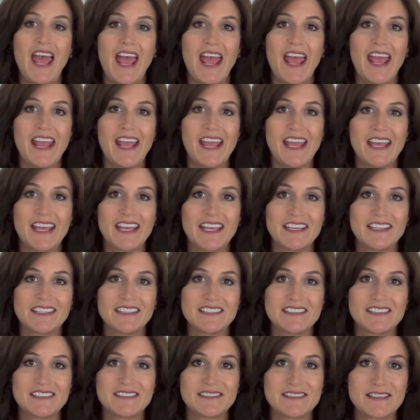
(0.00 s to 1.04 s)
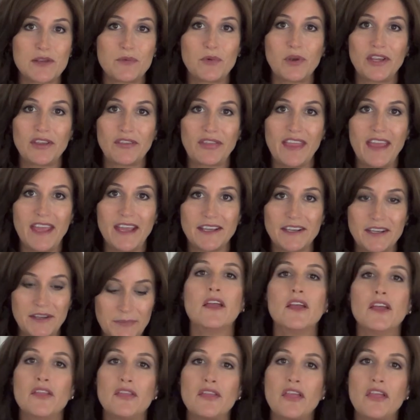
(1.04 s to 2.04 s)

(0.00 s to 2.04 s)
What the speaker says: and see what you think.